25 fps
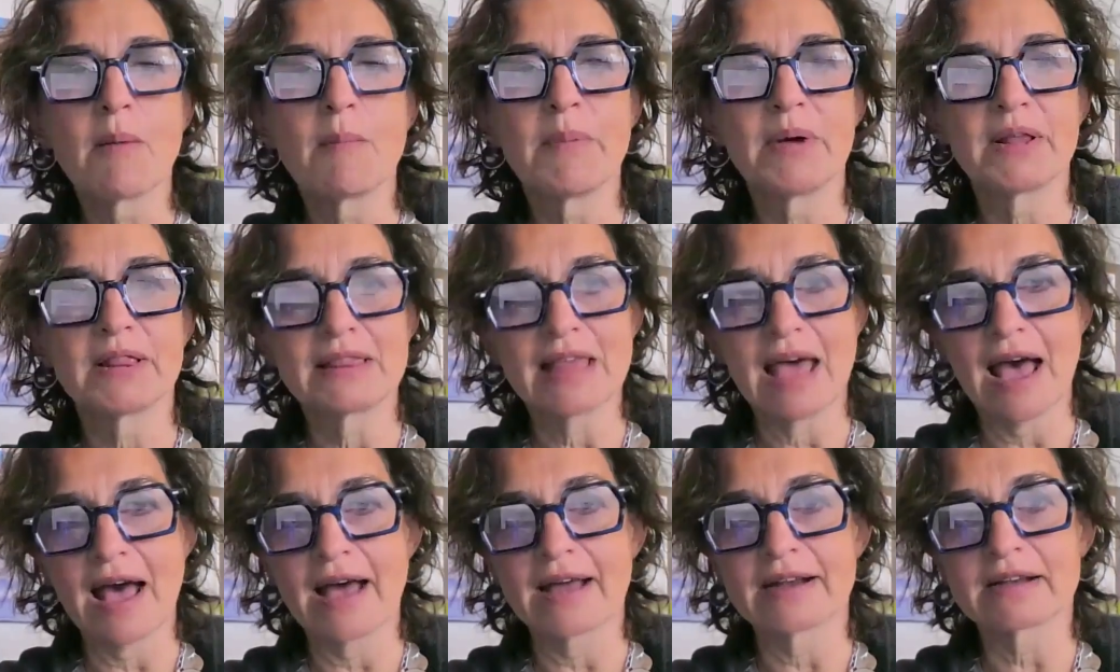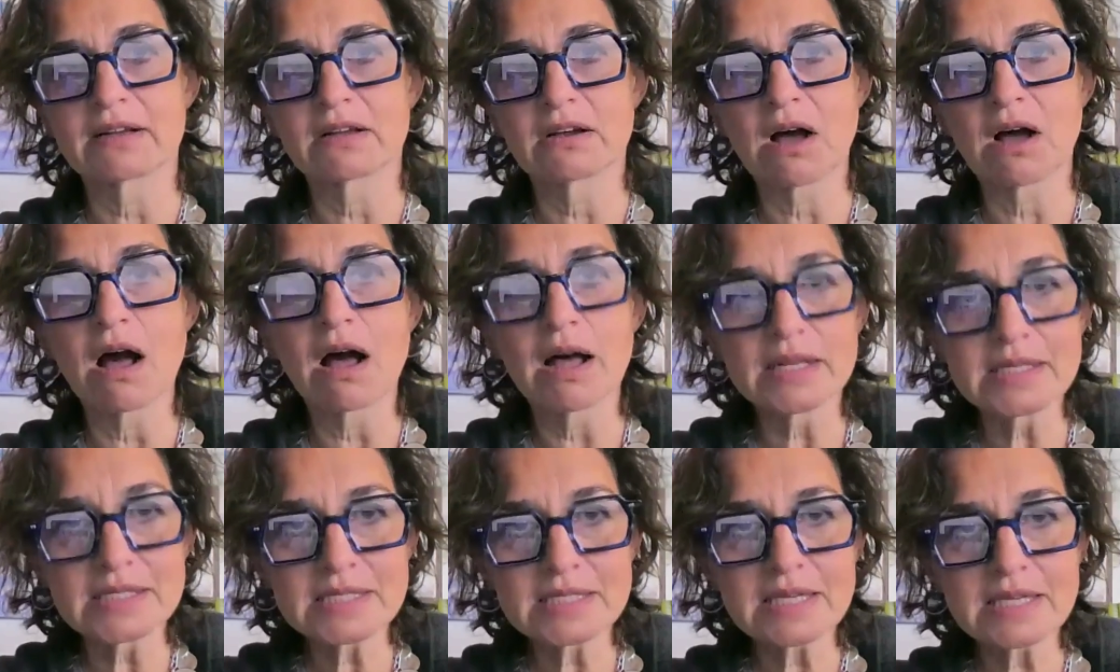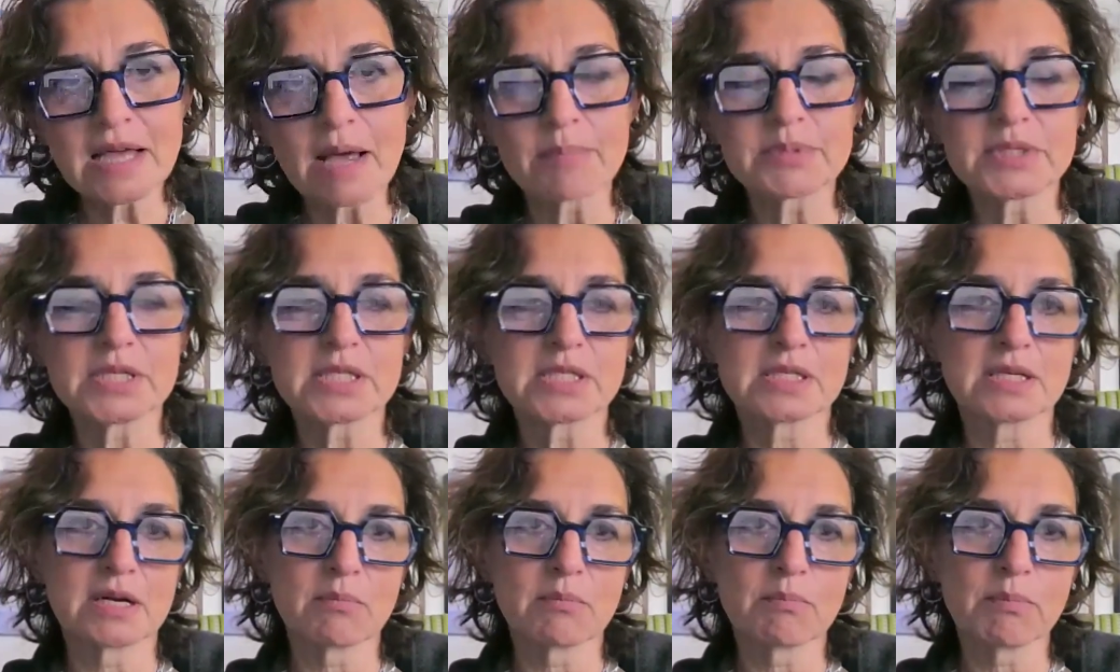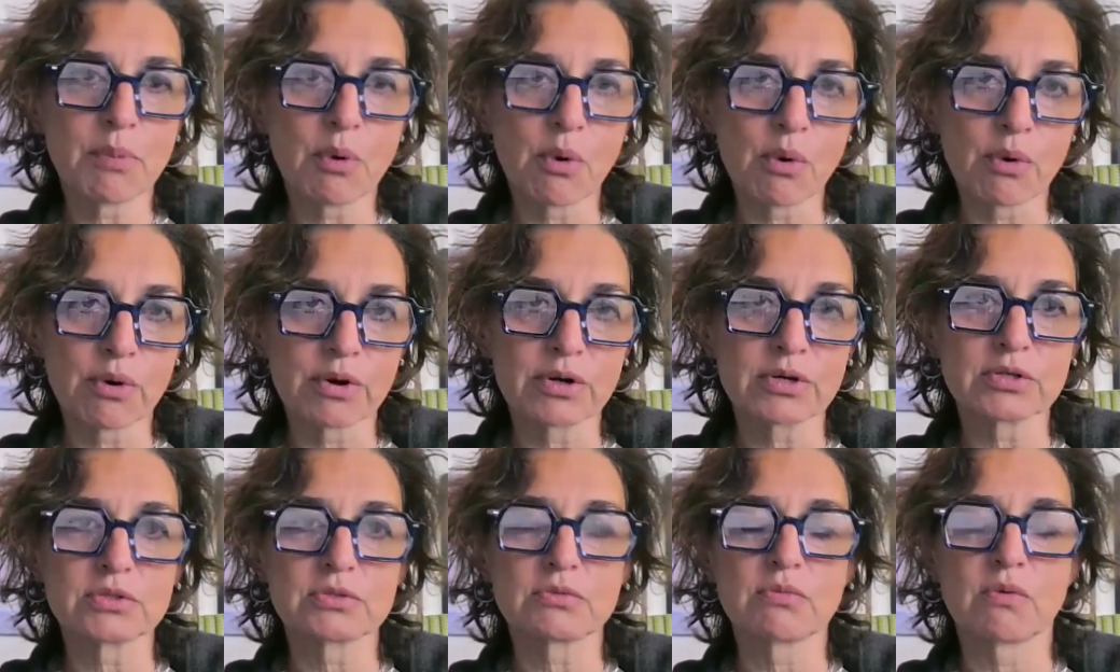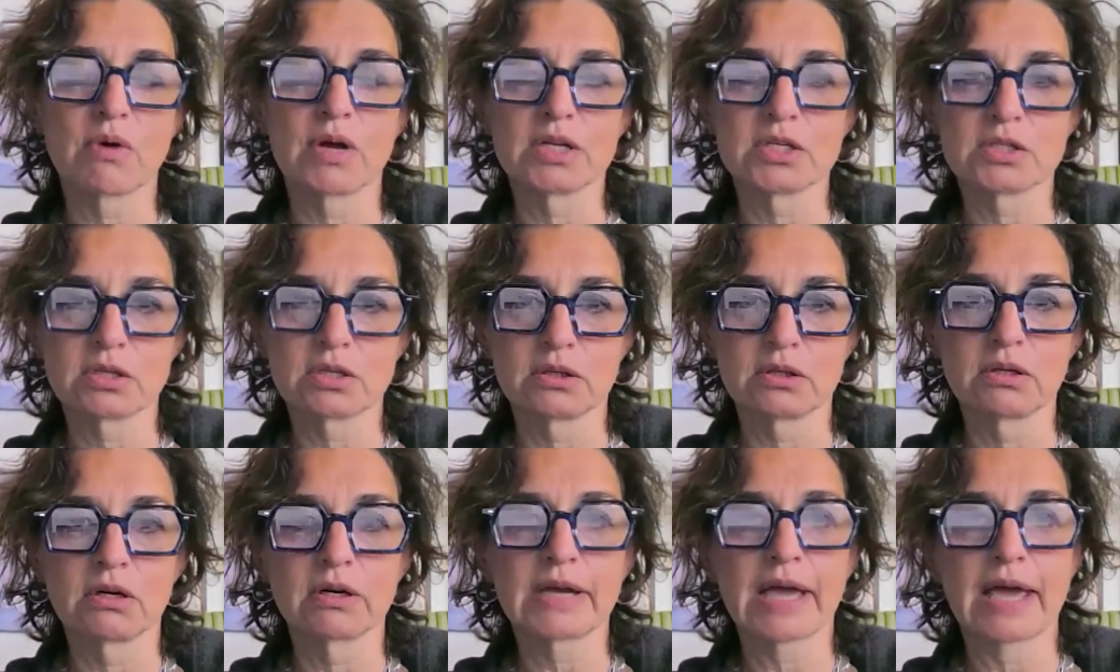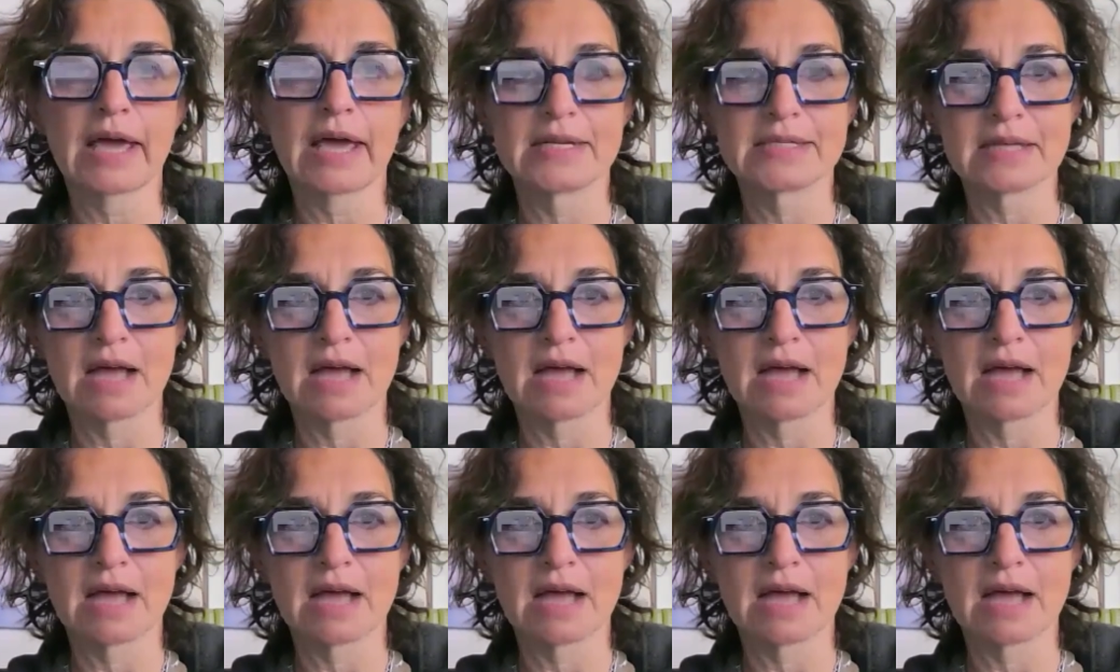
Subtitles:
But that concept is an important one to look at,